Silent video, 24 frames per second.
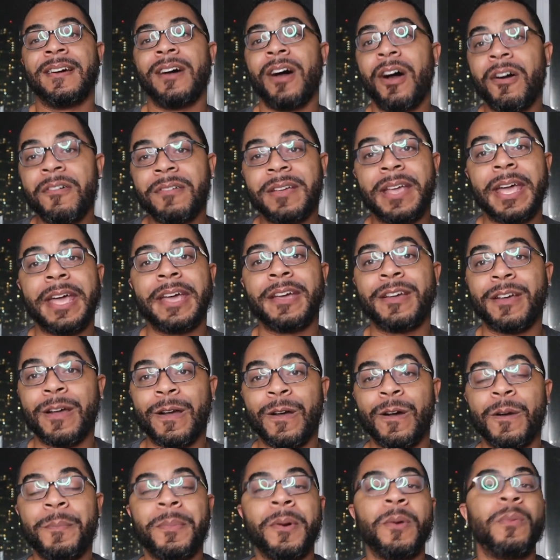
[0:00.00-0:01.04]
Okay,
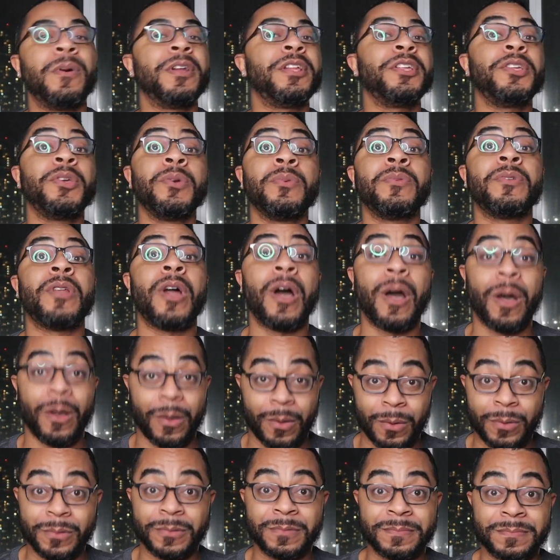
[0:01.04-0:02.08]
girl, but what do you
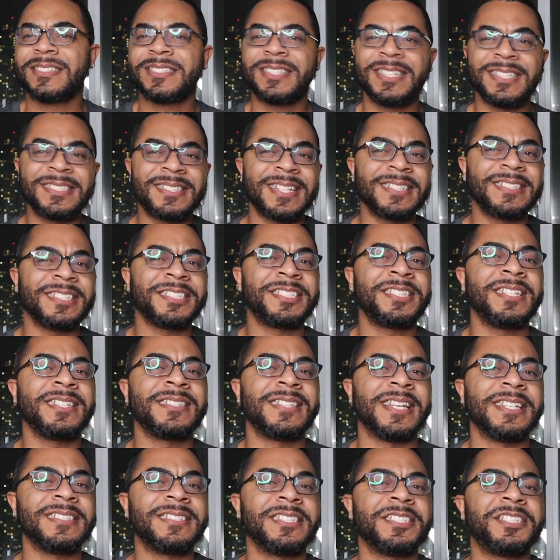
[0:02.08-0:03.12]
know? She said that she
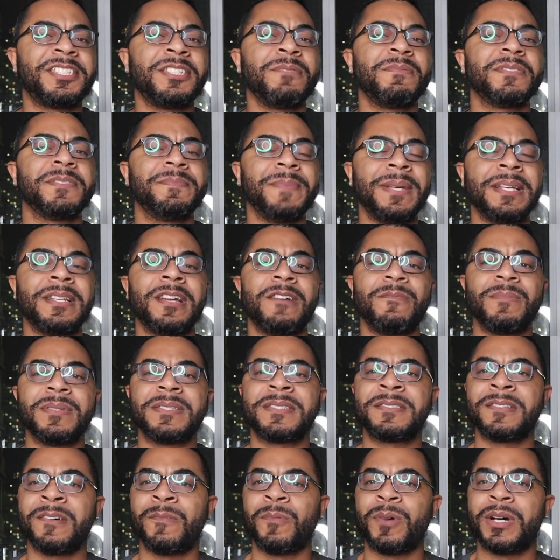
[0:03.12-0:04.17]
thinks that she was meeting up with
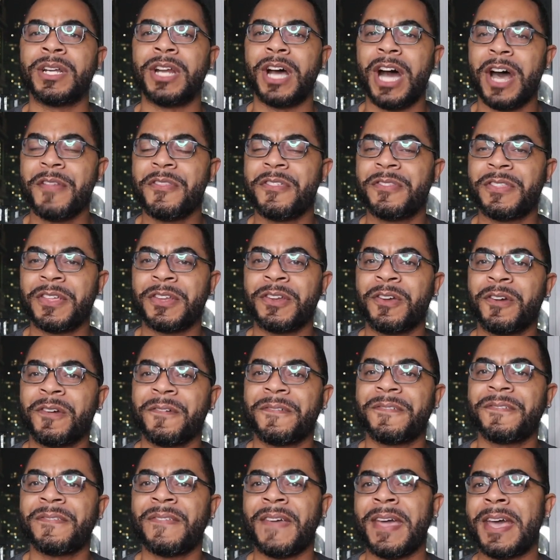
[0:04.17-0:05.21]
someone other than her
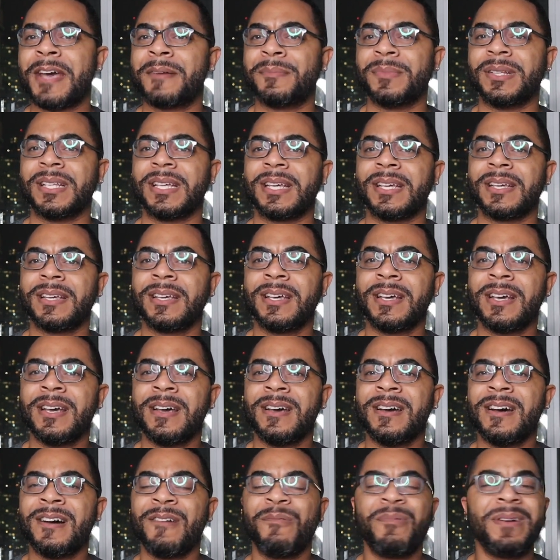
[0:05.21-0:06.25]
family.
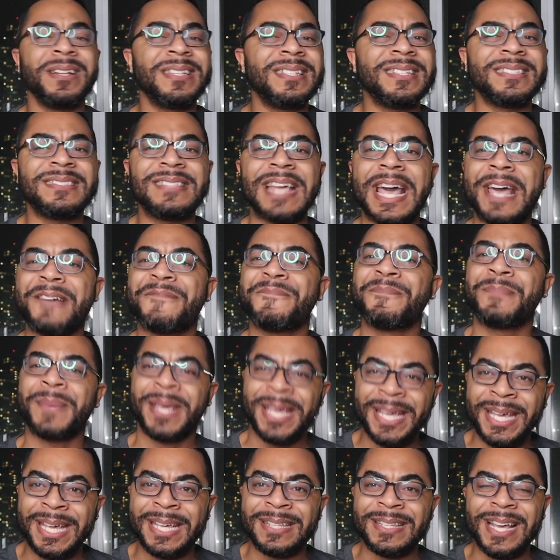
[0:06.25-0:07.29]
What does that
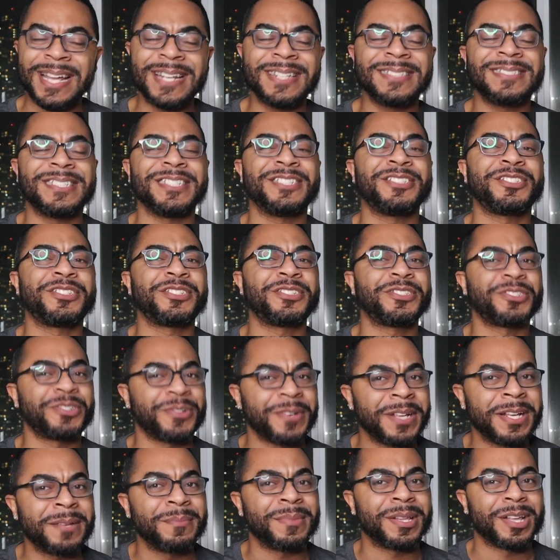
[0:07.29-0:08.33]
mean? That is
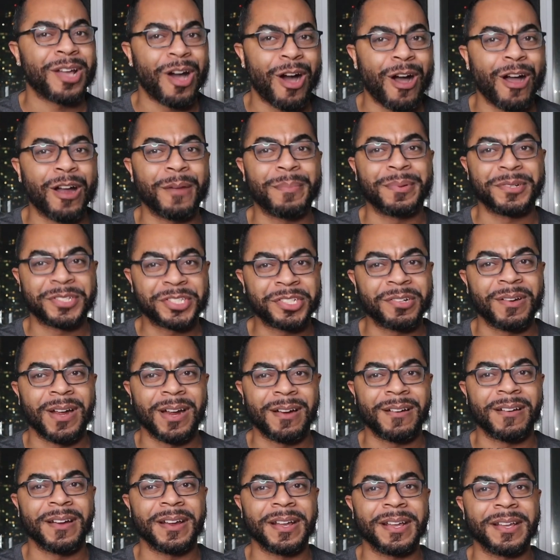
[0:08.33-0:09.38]
extremely
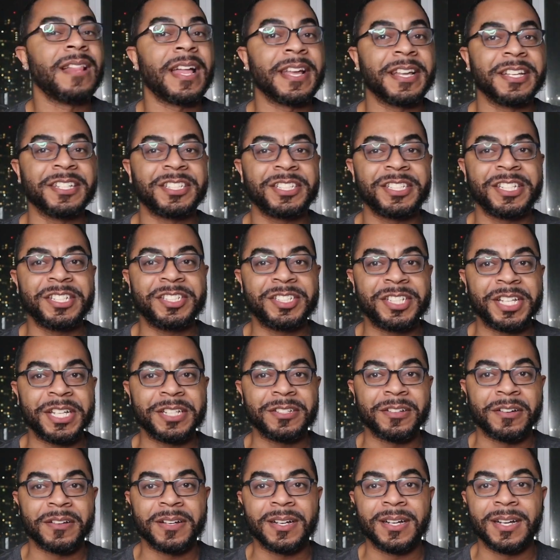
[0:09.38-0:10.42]
arbitrary. Like, is she
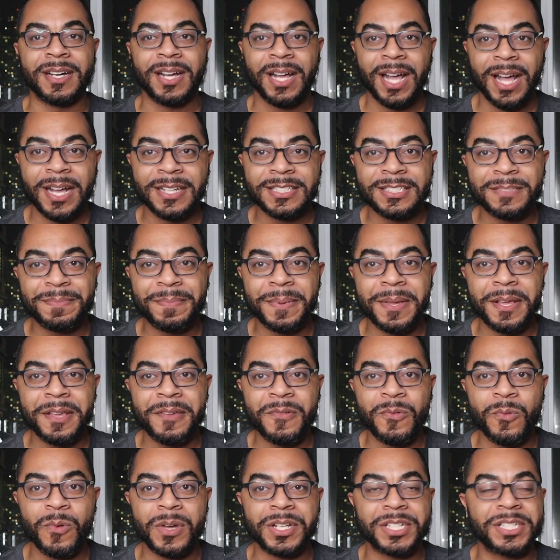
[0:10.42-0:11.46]
cheating on her
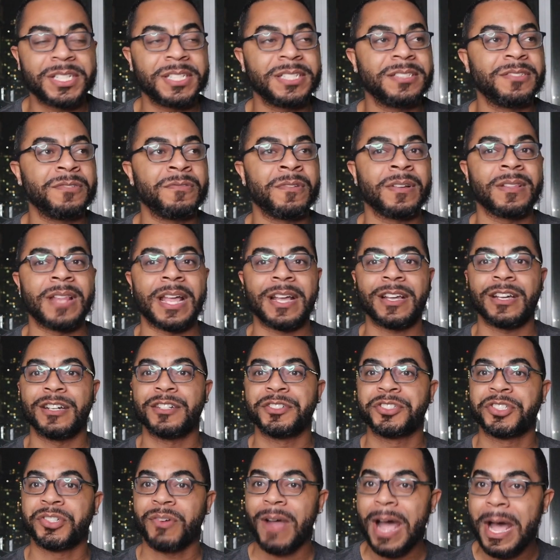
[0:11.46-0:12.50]
husband? Was she doing like
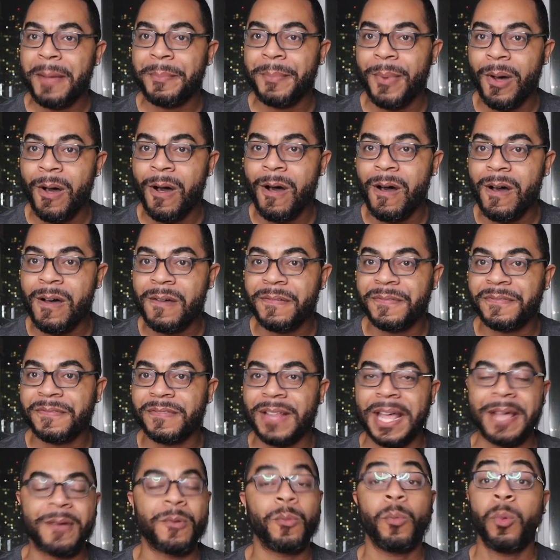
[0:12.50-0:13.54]
a drop off?
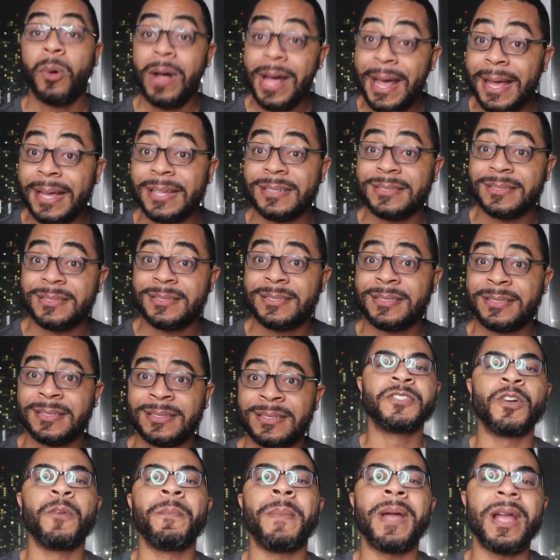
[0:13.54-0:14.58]
Like, what?
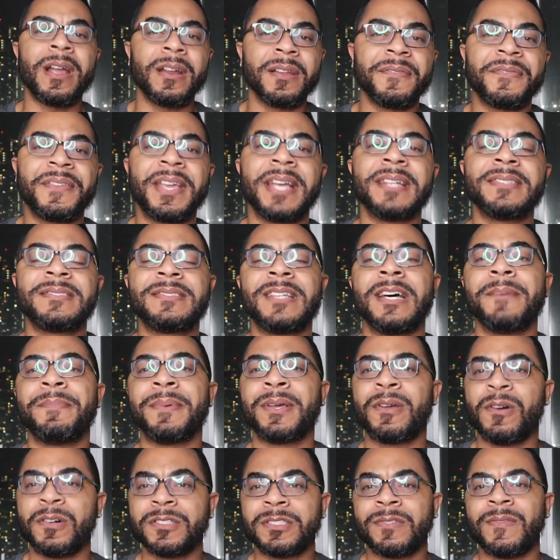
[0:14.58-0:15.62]
So Meredith gets up
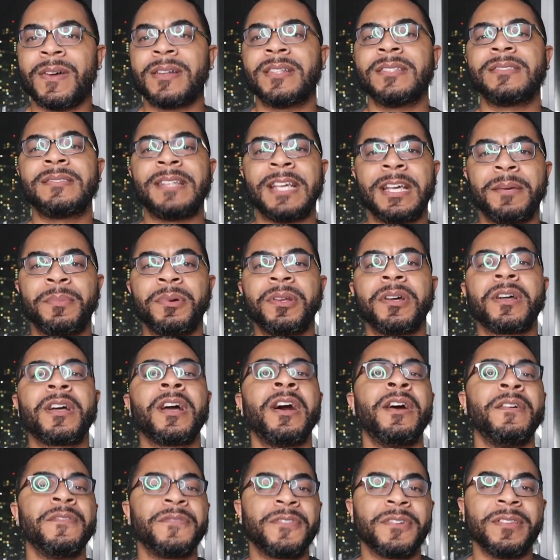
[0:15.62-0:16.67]
and goes around the table to
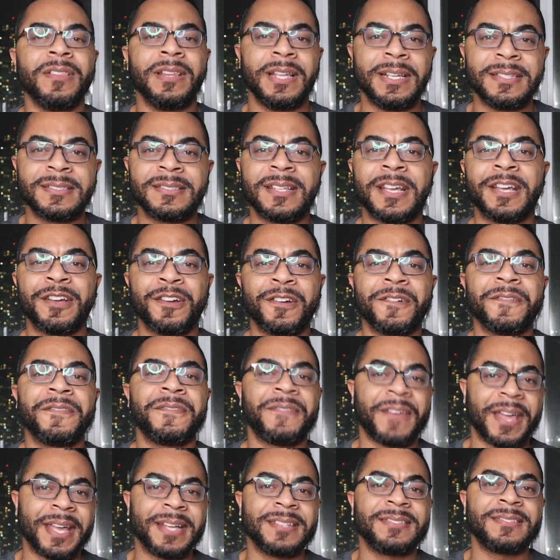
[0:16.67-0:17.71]
comfort Lisa in her
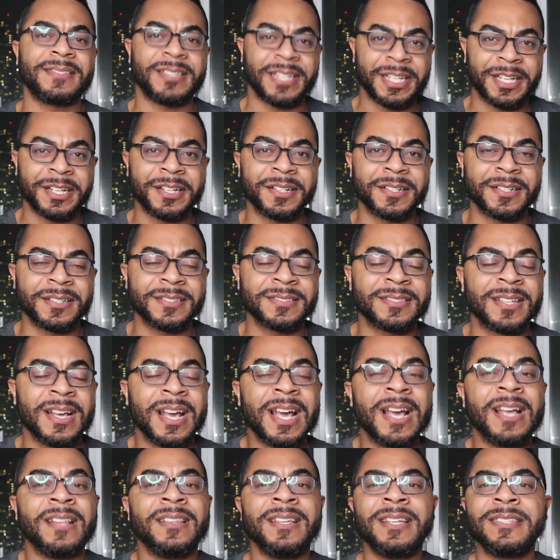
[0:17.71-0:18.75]
fake tears.
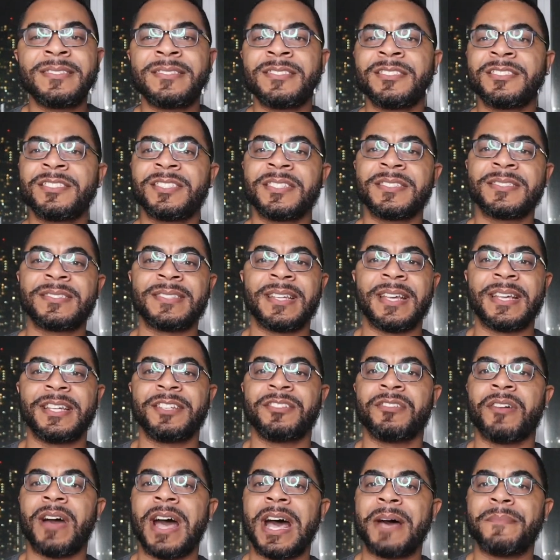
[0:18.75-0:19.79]
Lisa's just saying,
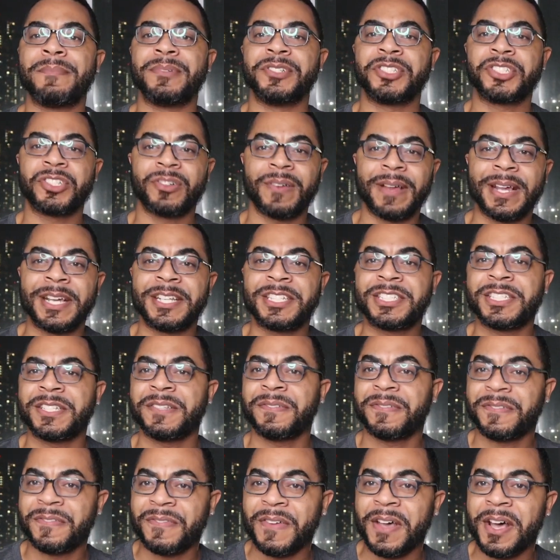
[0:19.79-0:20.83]
you know, how betrayed
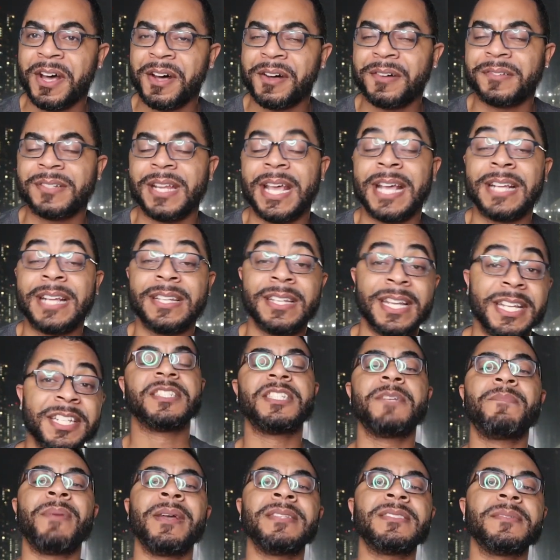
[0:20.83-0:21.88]
she felt. And then
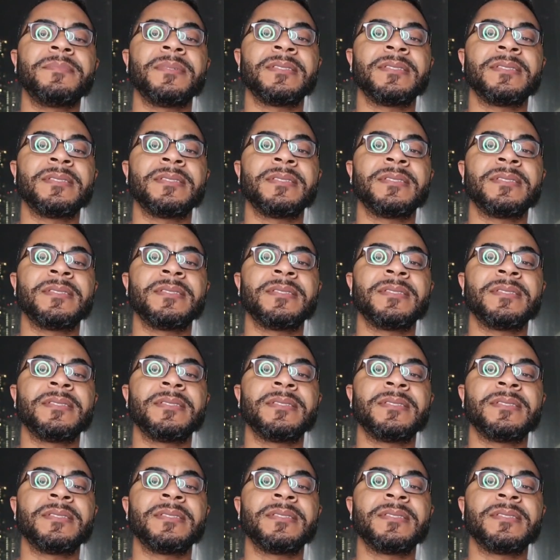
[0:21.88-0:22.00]
she brings